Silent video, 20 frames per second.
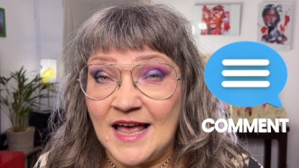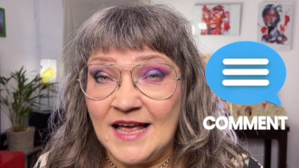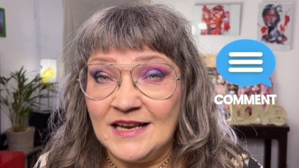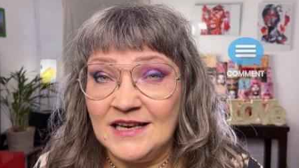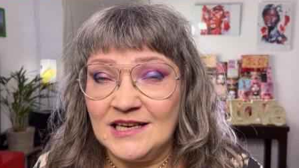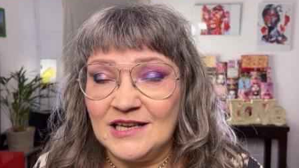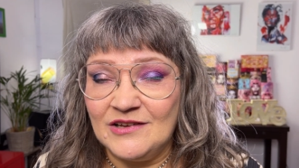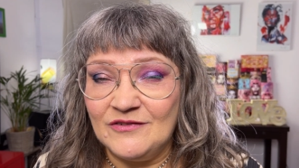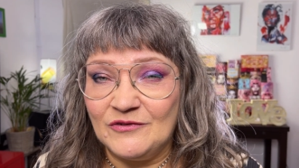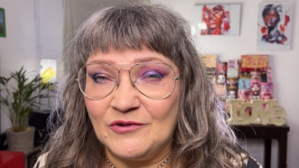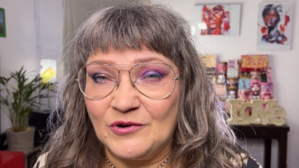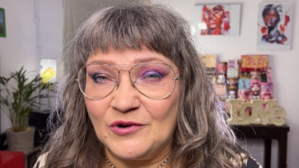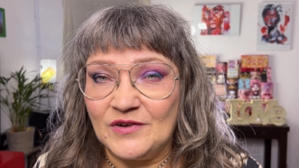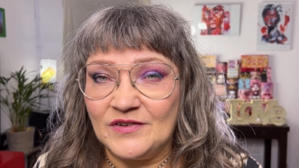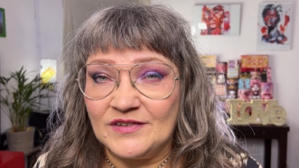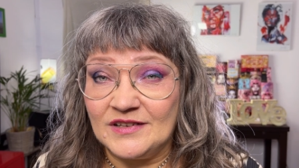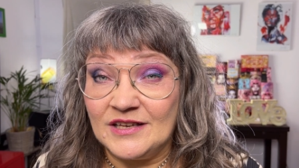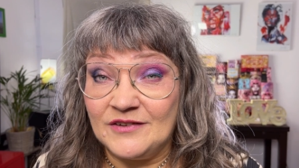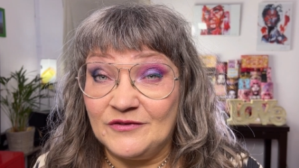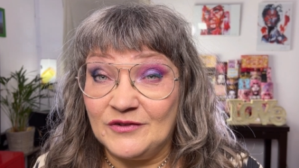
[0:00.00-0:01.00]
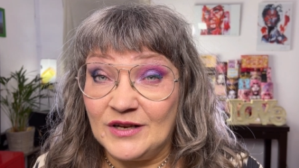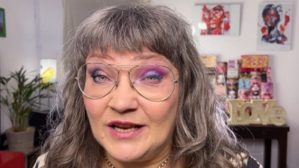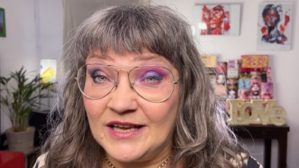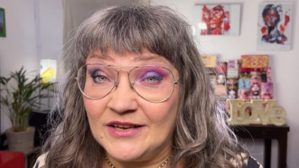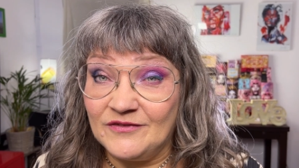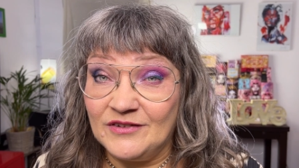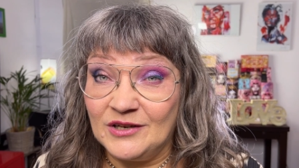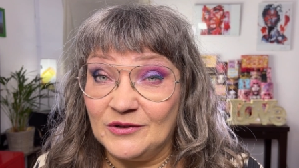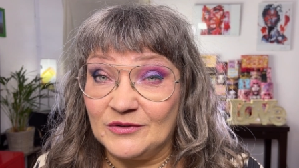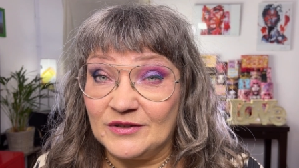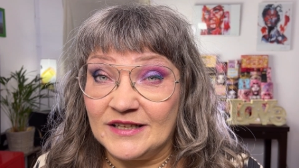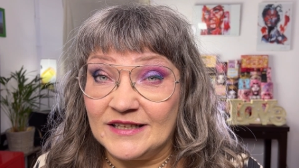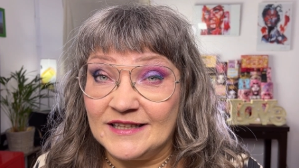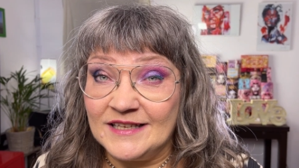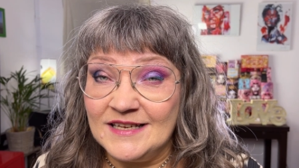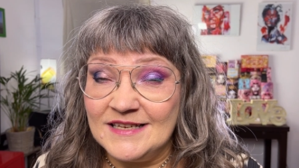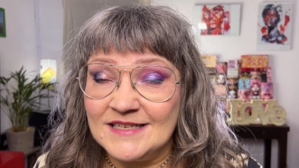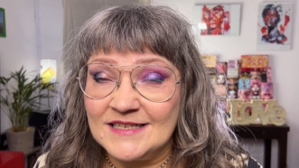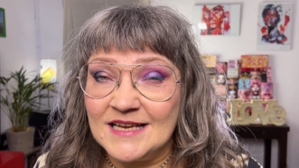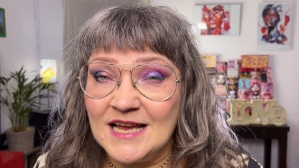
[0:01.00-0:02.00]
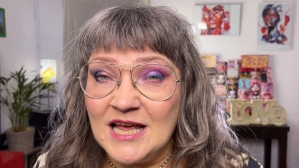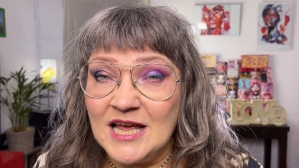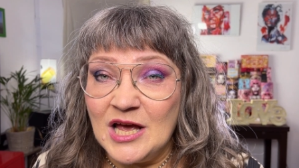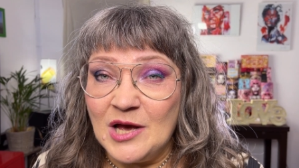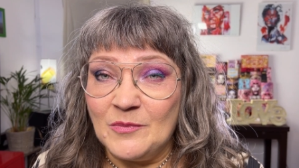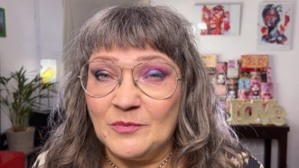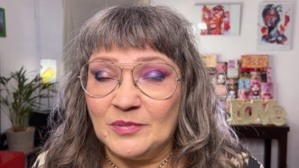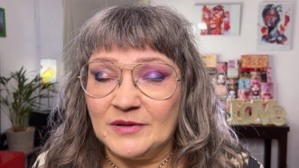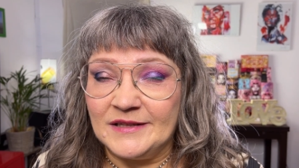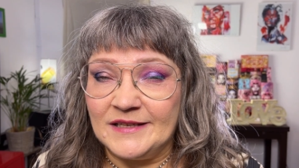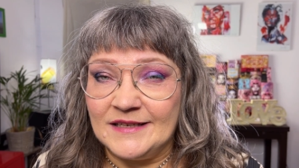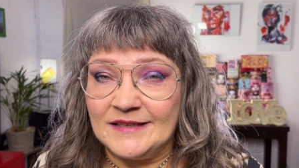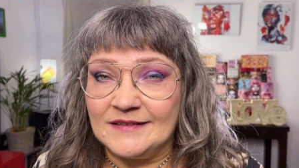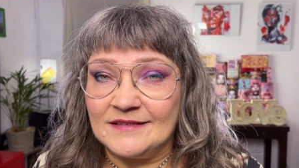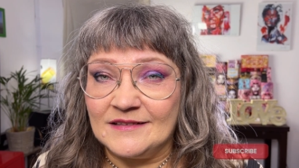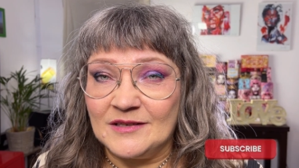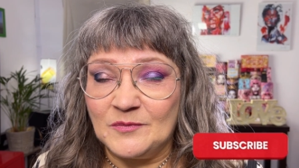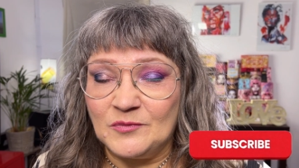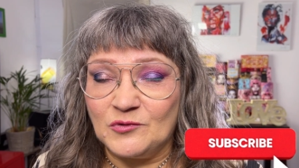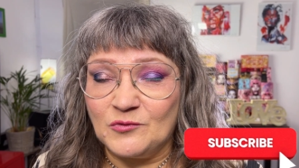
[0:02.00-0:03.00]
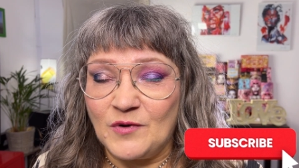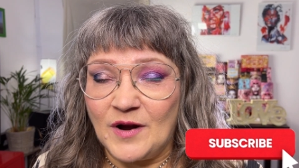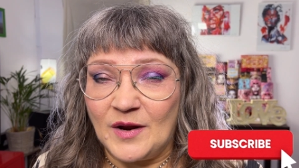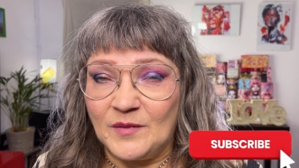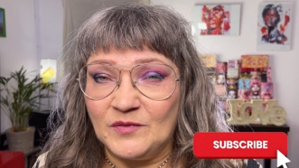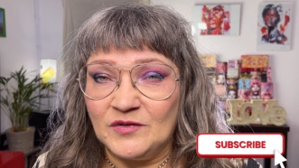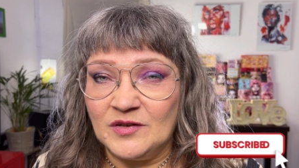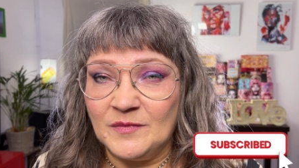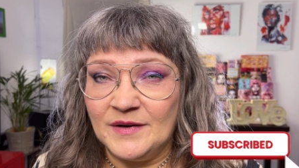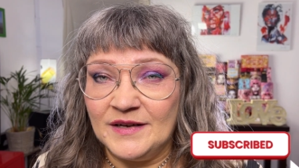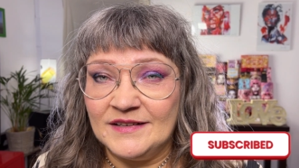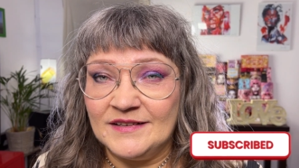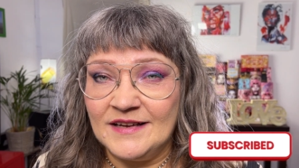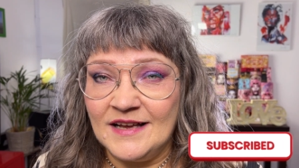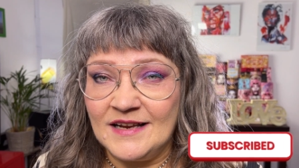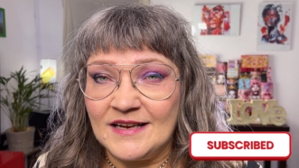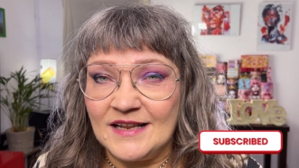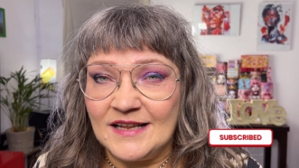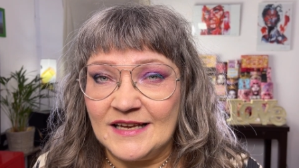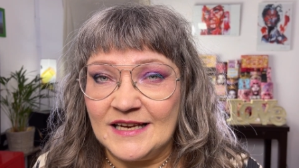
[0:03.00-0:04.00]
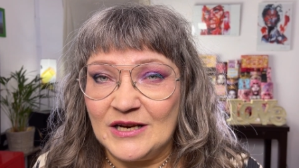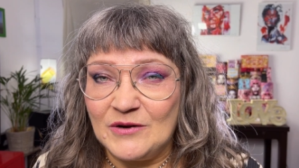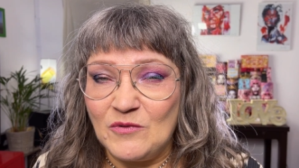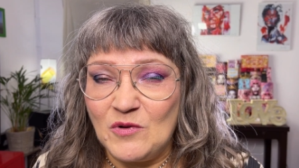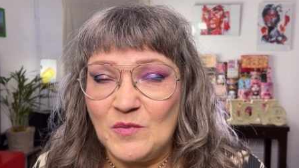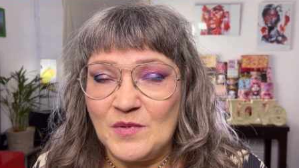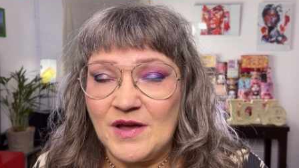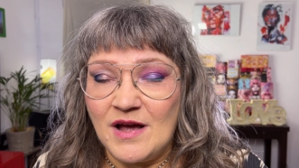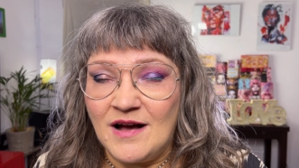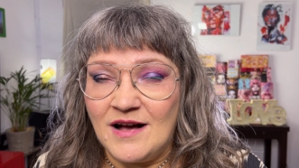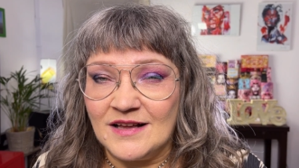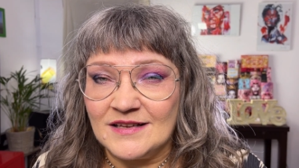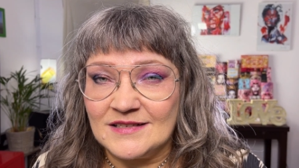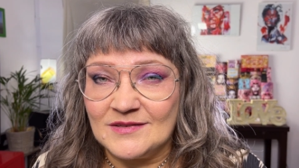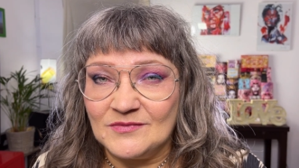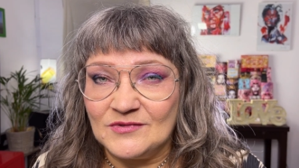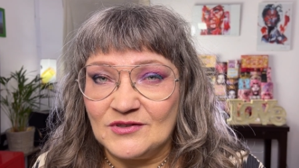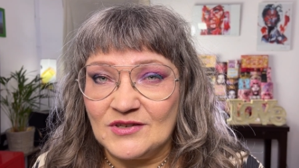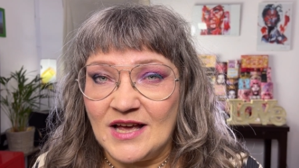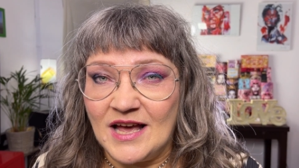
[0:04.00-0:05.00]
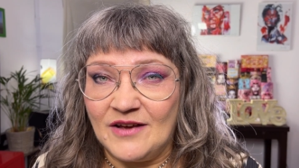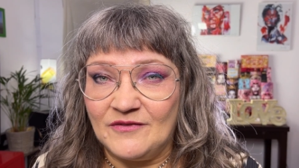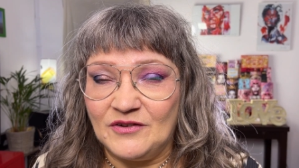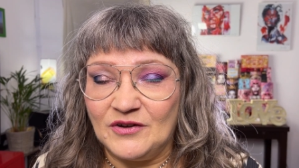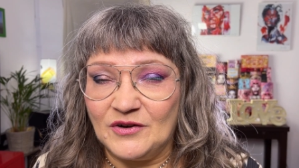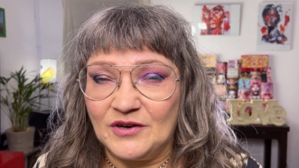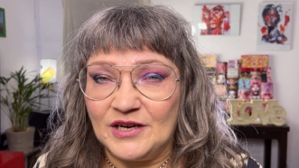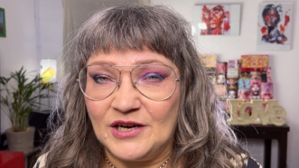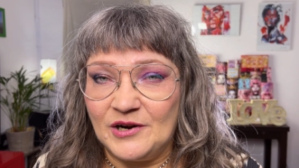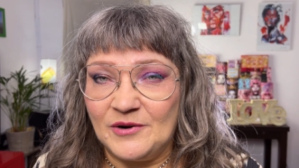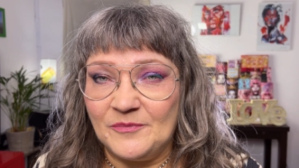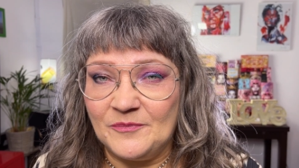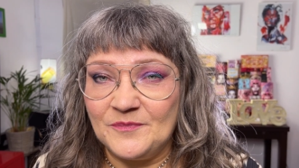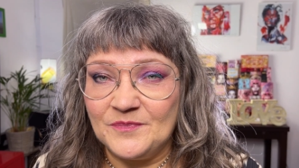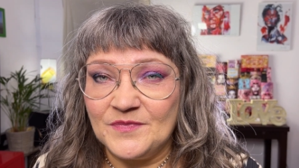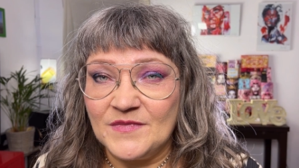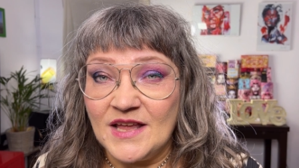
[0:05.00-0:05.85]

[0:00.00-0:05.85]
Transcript: And of course, if you like videos like this, please subscribe to my channel. It will be awesome to have you here.